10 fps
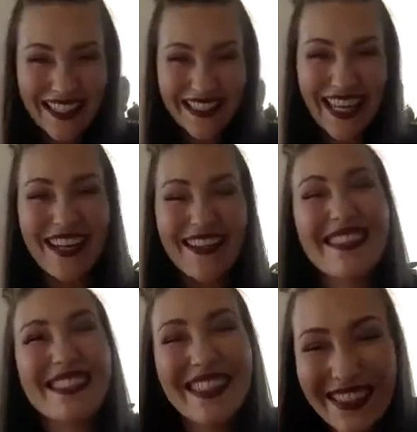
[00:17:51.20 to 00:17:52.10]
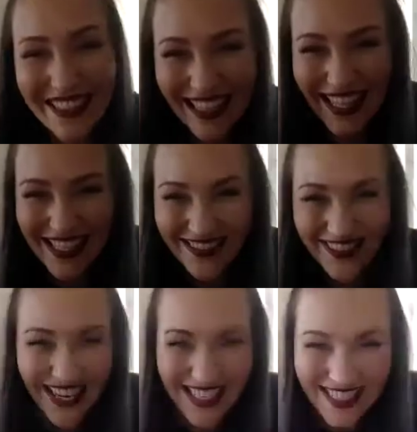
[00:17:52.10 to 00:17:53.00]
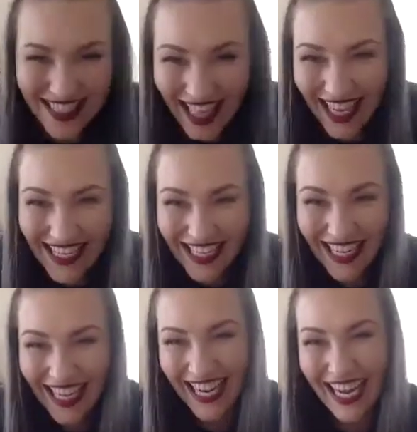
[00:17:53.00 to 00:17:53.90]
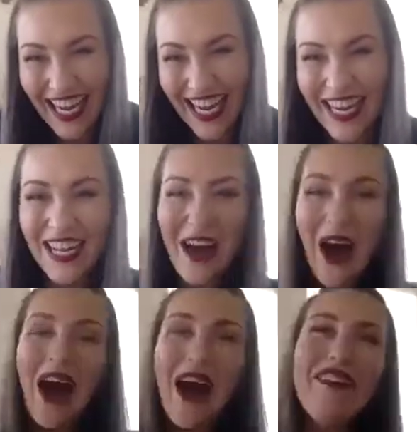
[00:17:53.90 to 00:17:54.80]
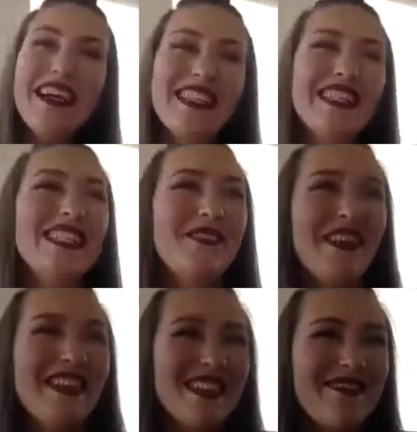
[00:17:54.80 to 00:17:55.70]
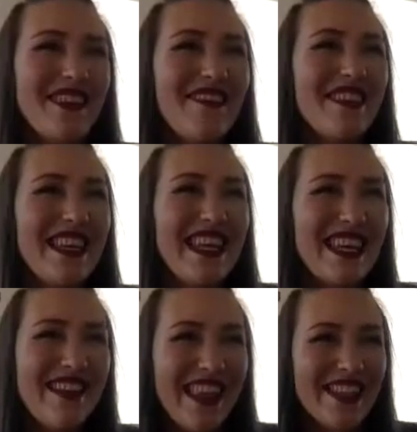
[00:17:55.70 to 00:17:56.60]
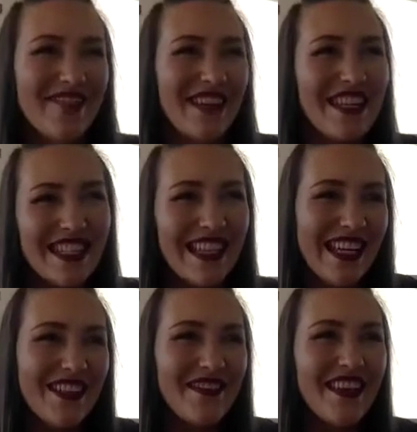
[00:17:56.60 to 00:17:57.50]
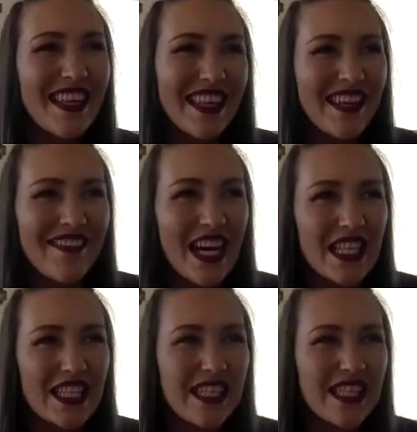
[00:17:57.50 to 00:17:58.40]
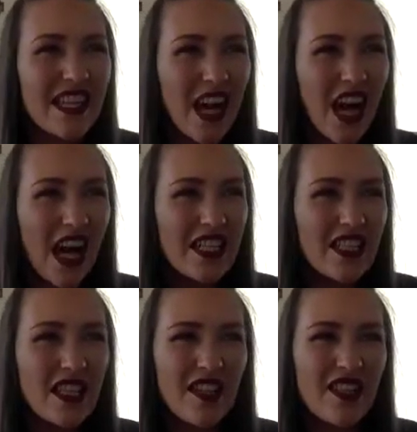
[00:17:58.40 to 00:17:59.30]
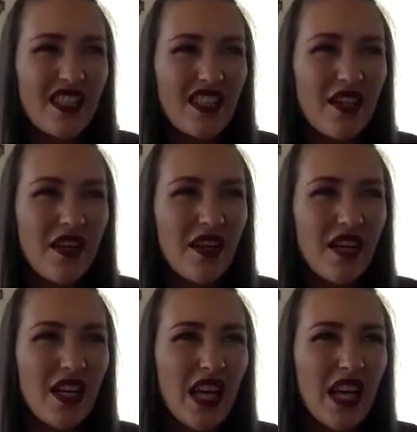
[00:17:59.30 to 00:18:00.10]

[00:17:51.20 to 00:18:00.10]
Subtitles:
I'm so glad you asked that. I've actually spent some time thinking about this recently, and it's funny that you ask, because I just don't.